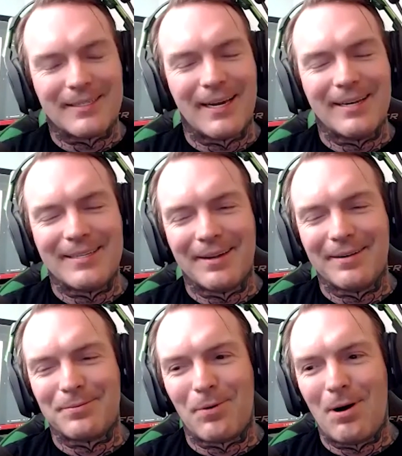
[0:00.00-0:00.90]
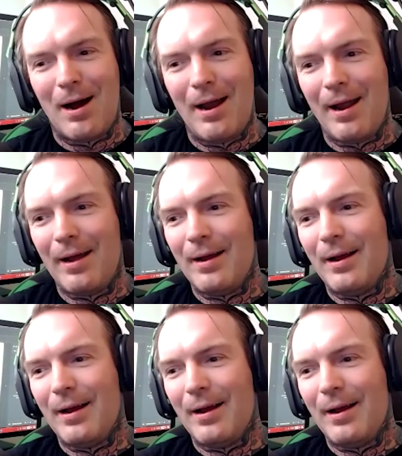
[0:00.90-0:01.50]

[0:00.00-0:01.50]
And so there's one,